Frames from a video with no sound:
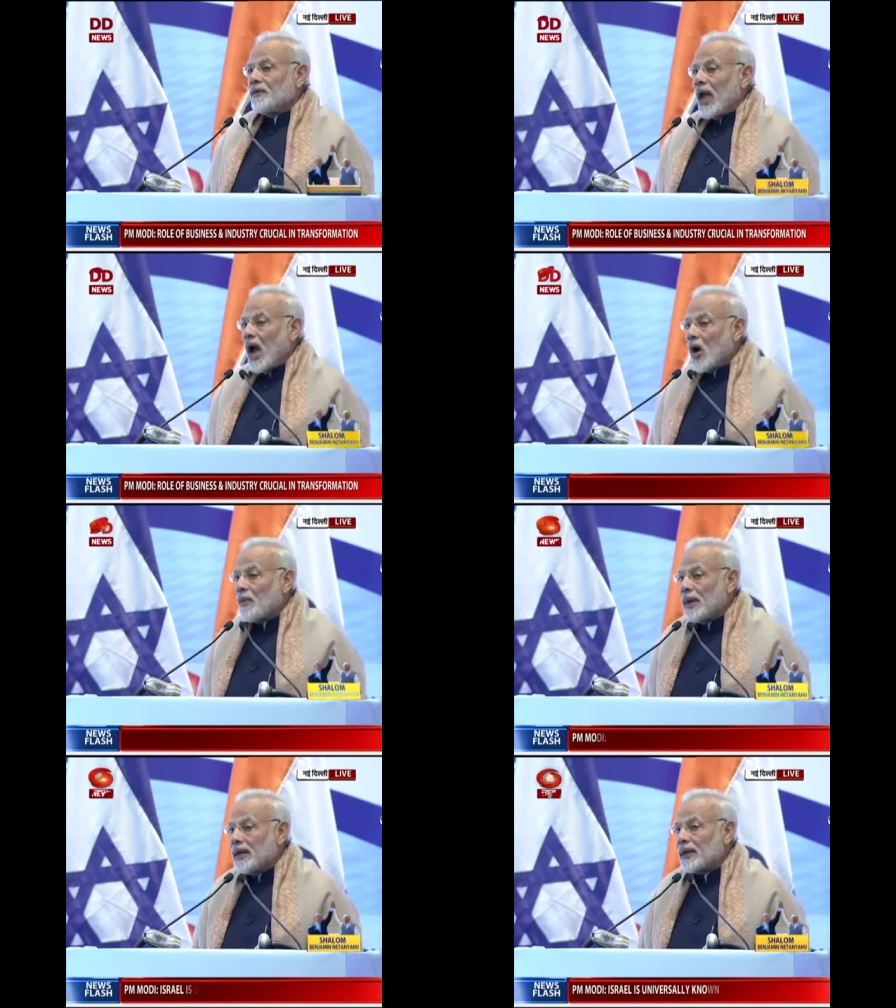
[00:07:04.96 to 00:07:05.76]
we have
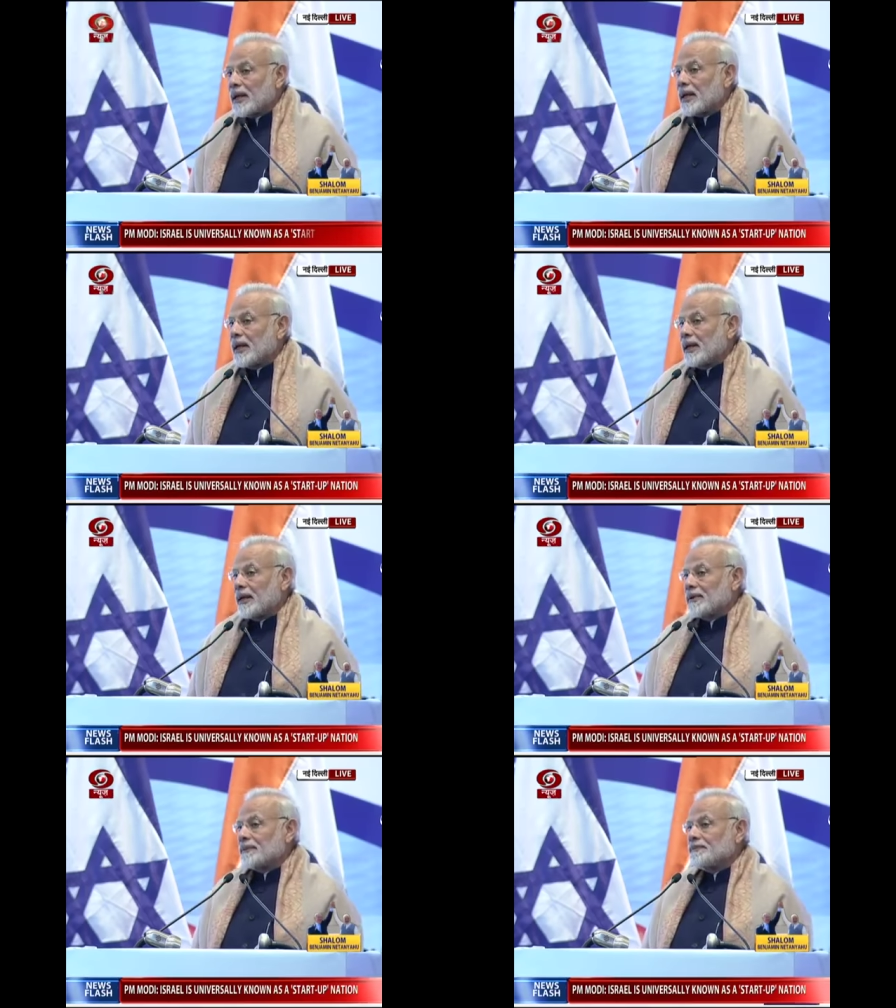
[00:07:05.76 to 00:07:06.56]
been taking
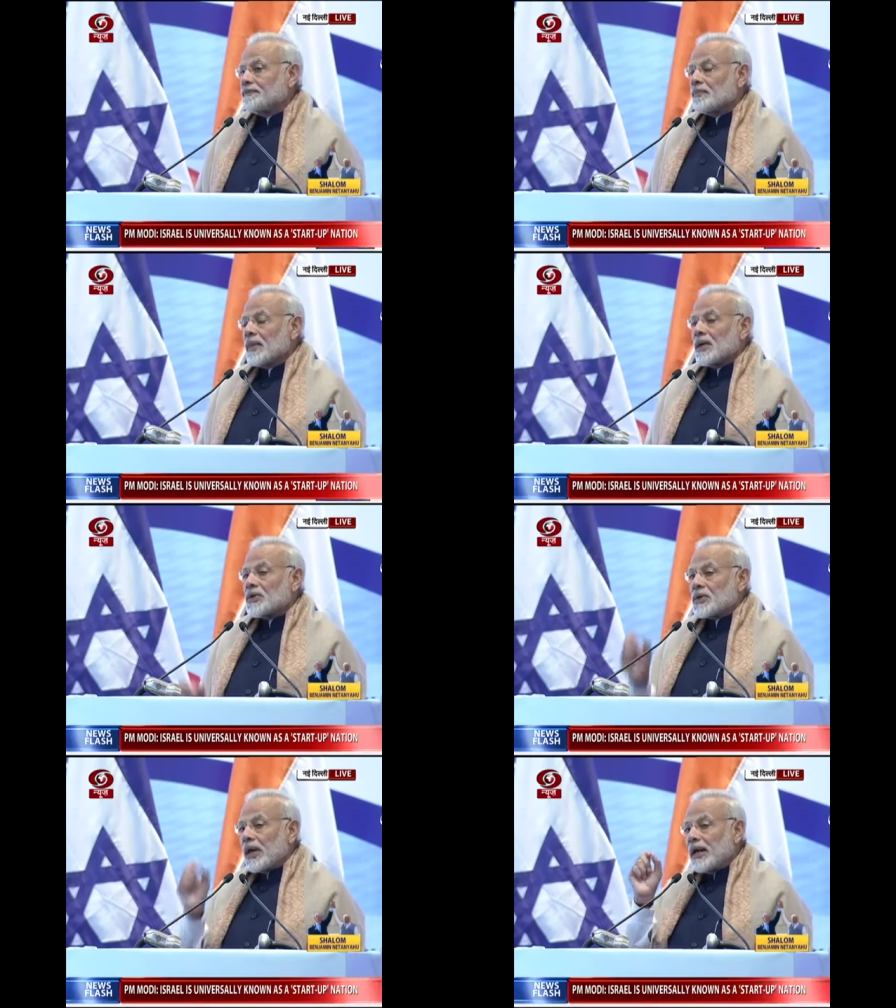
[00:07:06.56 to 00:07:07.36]

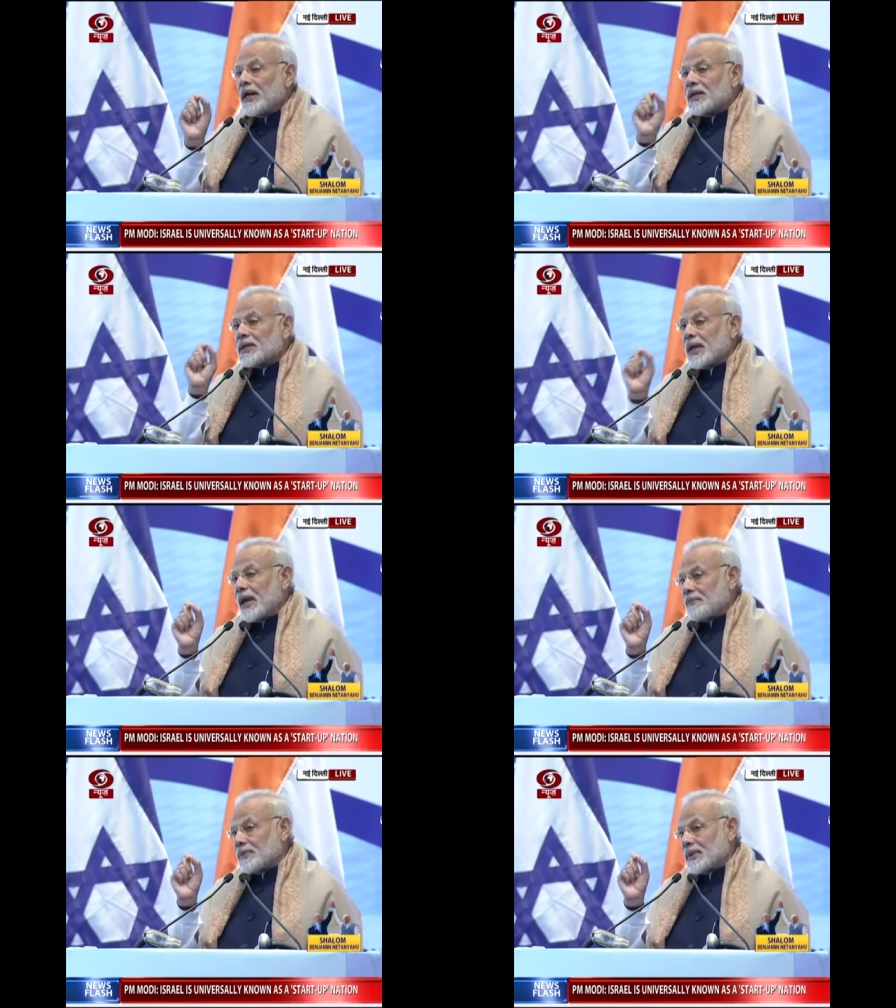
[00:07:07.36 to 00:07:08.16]
steady
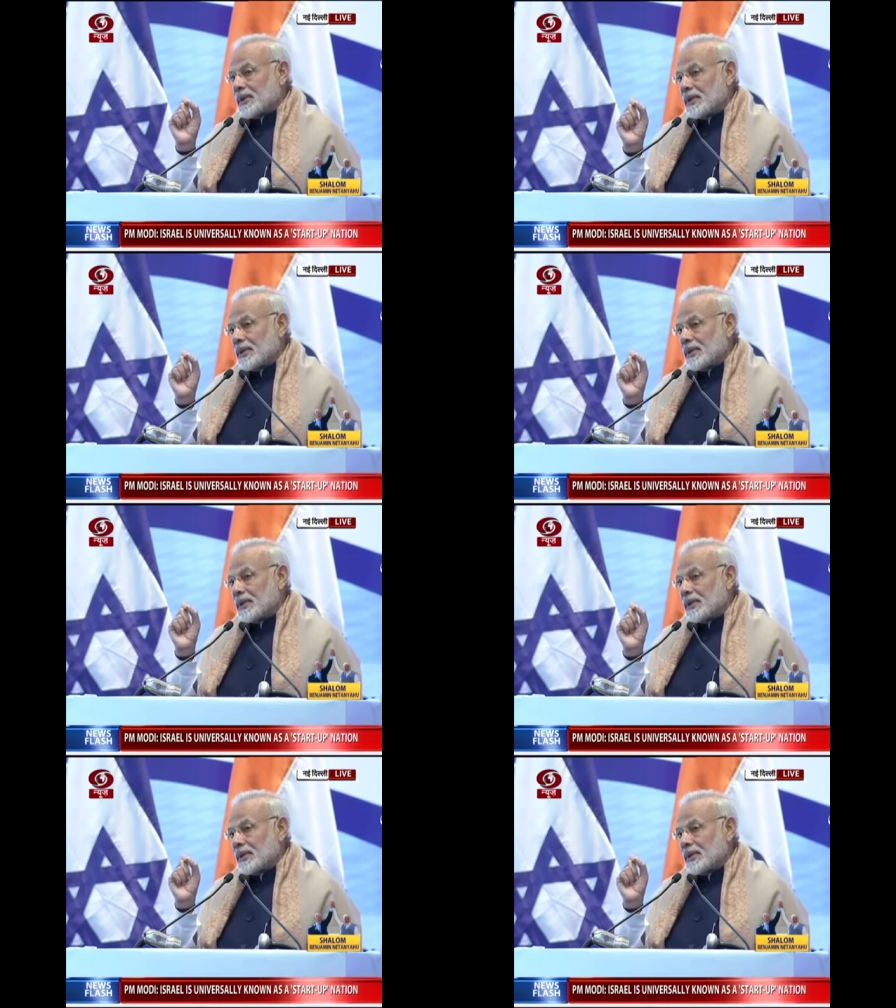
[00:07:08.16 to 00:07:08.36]
steps